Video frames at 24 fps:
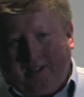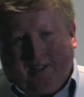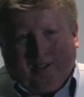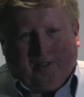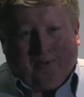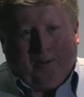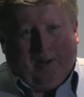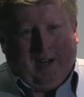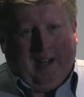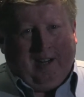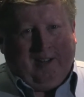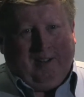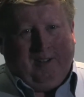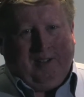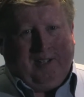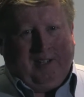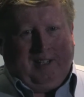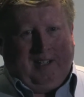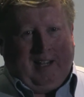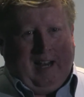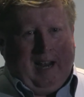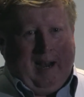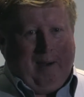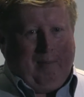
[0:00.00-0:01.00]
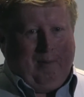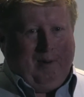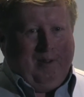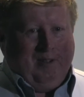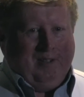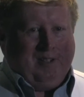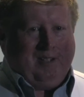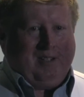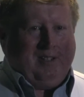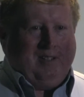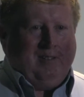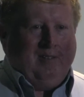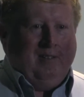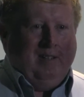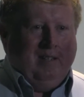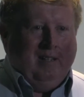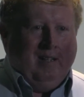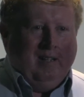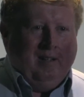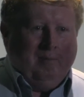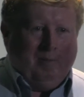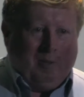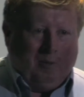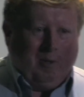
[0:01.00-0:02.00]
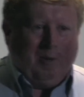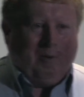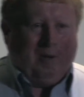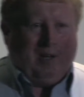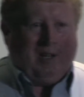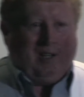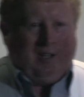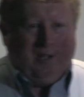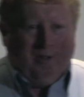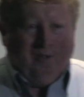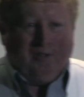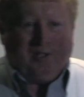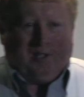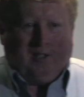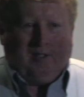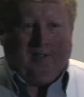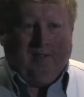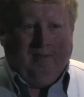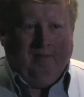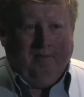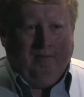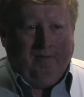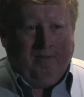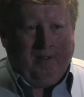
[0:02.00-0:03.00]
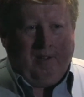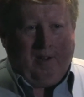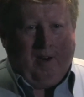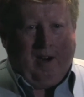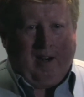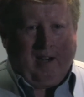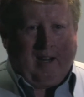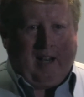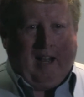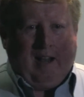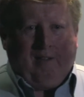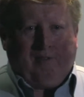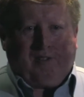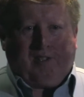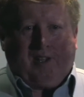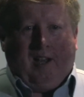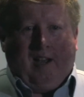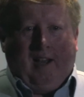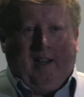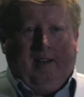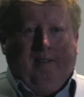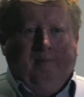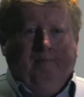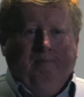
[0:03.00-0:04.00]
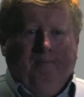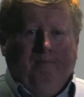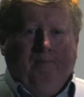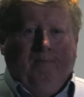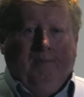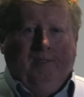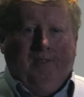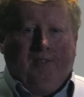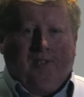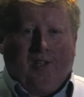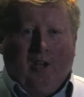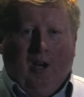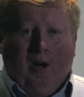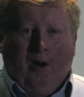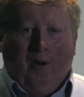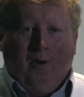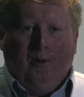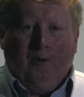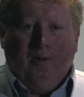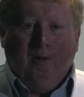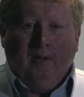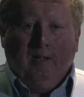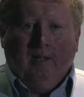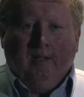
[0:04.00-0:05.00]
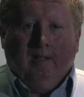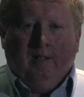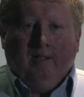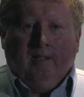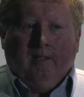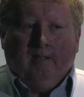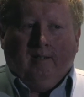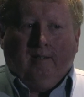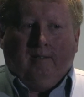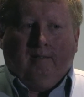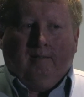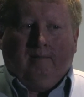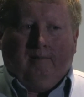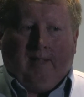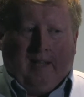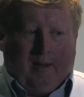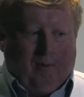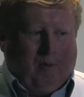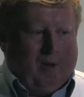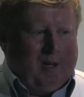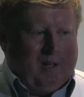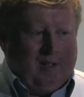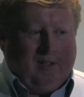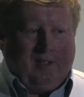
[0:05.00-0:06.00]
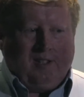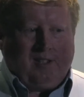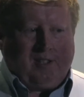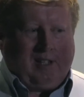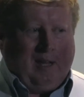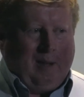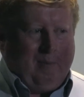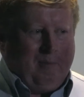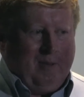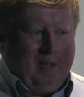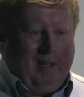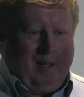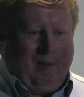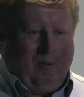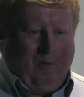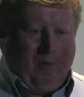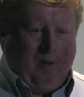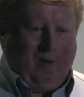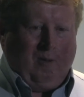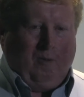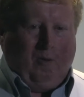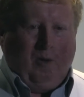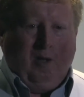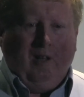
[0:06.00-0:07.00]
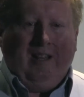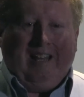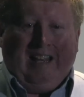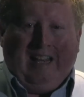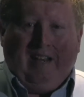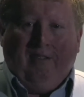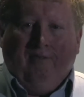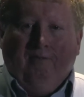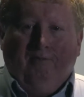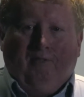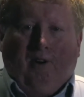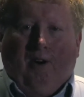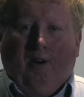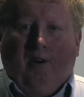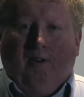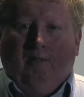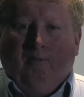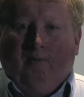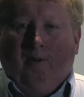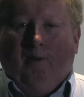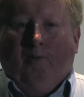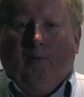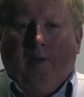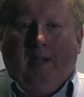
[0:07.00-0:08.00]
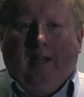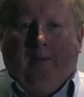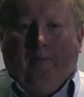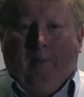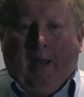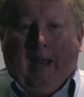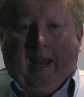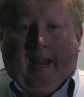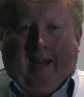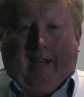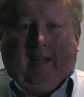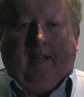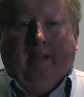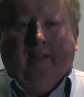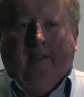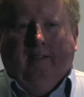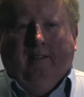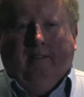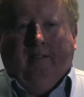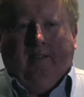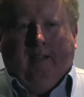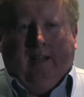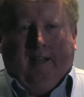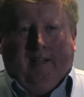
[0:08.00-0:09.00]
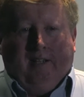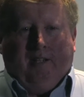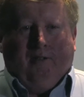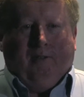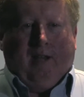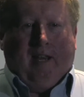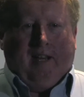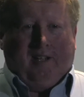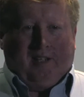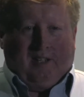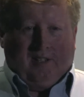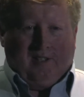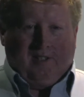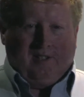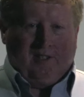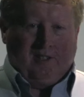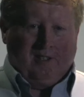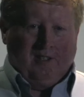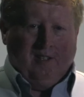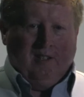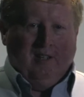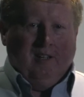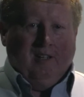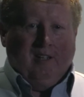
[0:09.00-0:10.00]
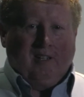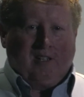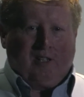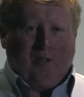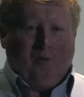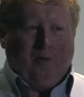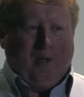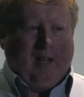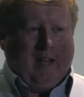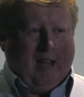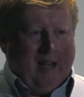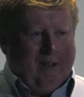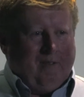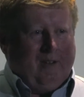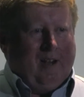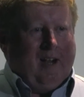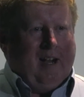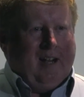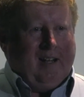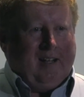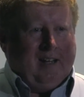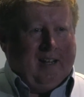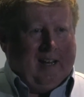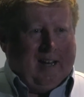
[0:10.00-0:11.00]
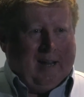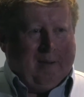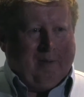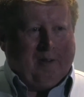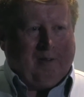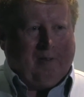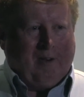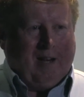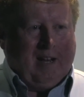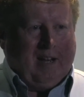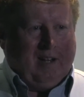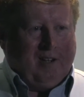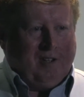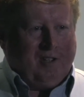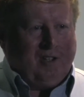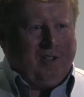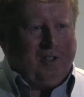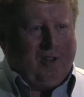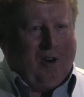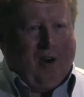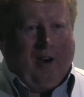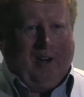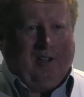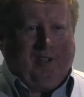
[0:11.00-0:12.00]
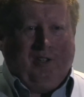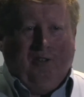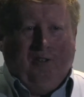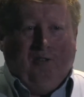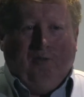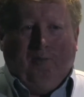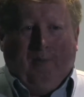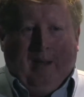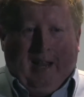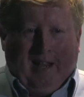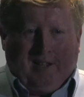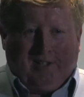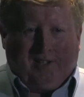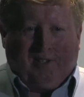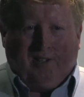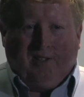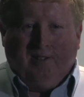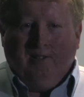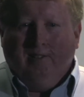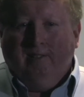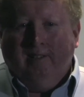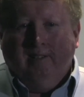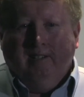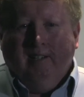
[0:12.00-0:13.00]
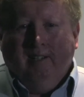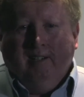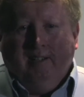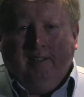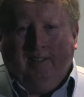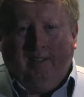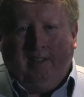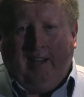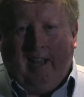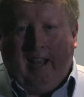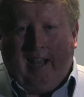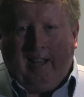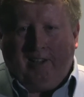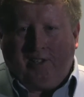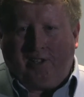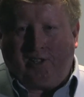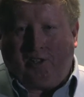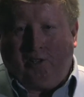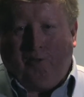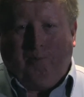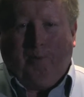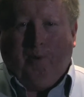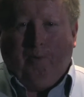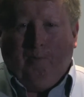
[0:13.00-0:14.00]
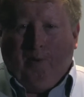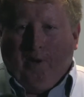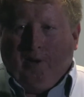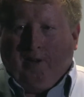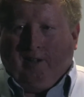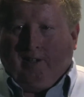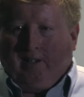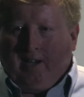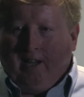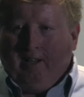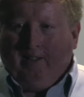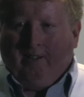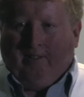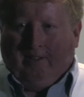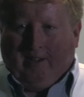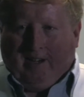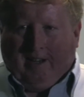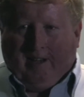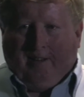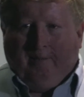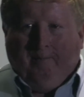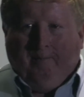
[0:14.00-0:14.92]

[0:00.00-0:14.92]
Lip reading: because we're not using cameras, but we want to use it for the archive side. So they wanted the same thing. We'll invert what we make into ACES, so we have a high dynamic range cartoon master that has super brilliant color in it.